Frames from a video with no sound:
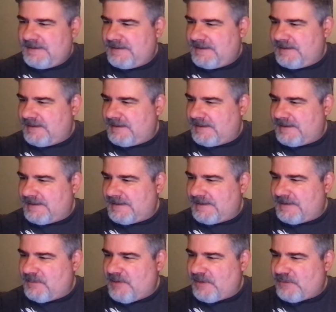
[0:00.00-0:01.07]

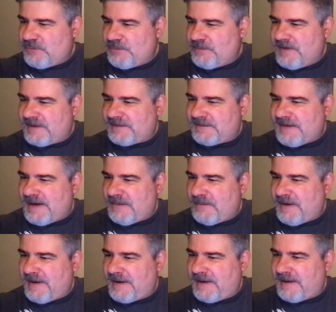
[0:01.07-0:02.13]
the bedroom that is now
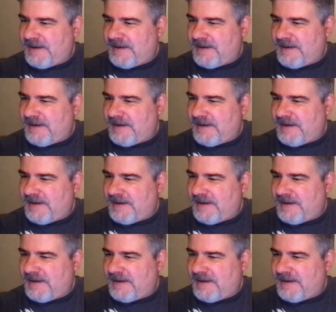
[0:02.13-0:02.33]
my